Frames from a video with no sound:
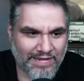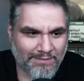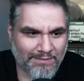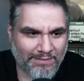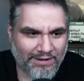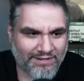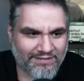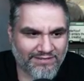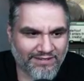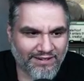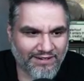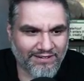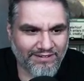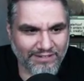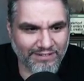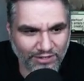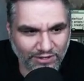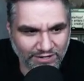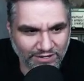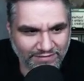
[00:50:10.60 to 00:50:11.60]
And my
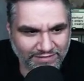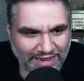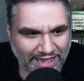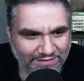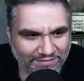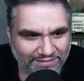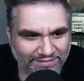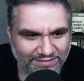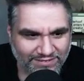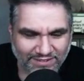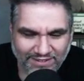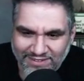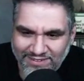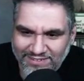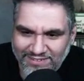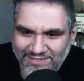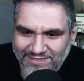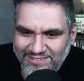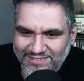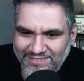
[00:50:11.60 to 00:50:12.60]
son? You don't even have a
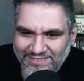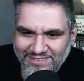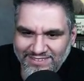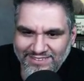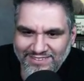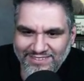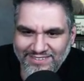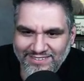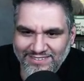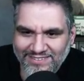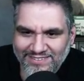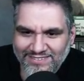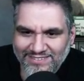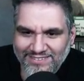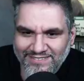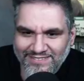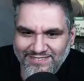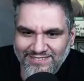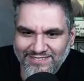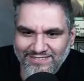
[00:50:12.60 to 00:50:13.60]
son.
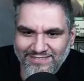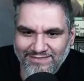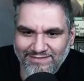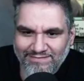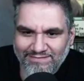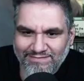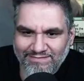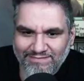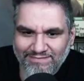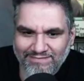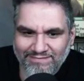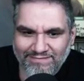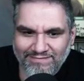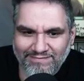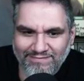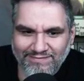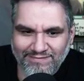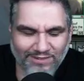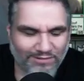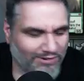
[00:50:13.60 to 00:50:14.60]
You don't know that.
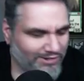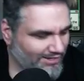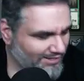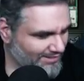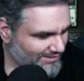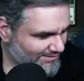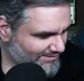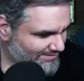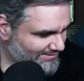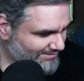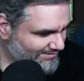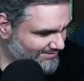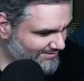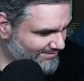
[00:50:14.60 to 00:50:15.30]
What?